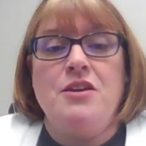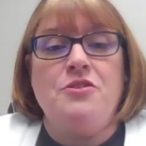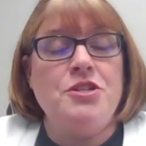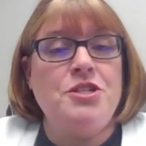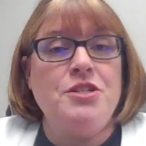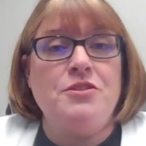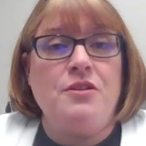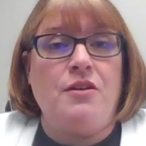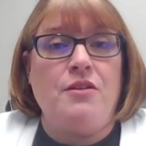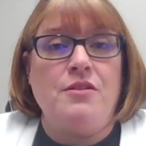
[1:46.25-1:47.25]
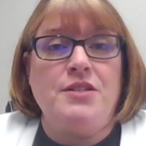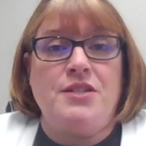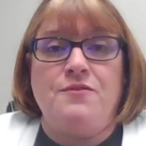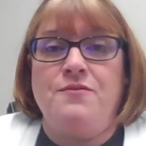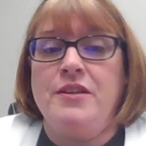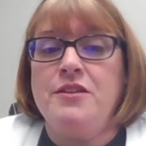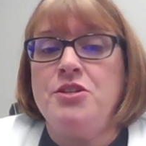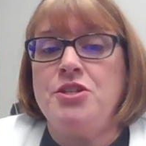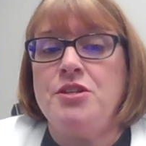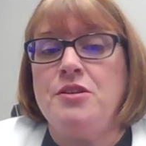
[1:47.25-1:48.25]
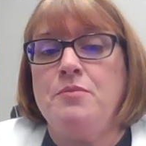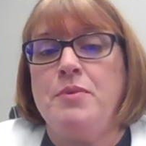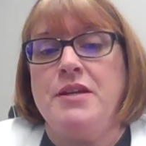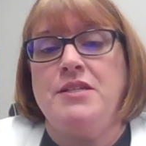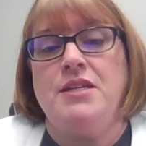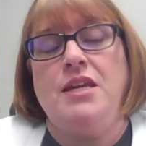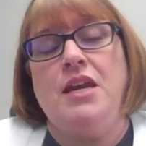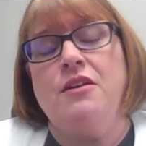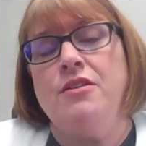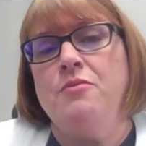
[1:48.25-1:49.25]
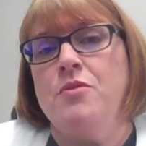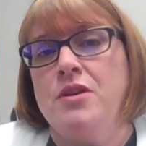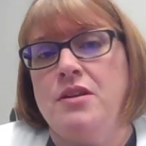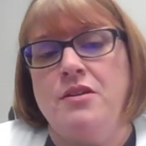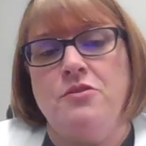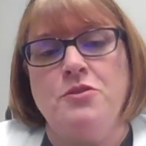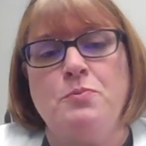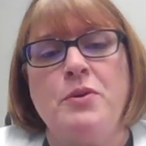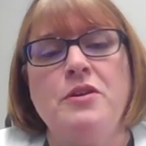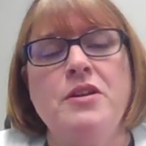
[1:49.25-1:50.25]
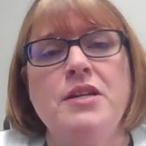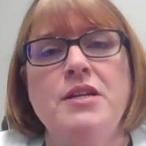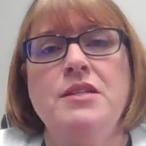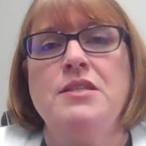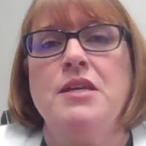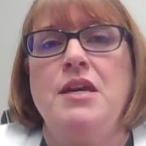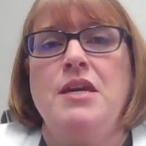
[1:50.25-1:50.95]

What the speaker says: Christians are called to fellowship and to carry one another's burdens,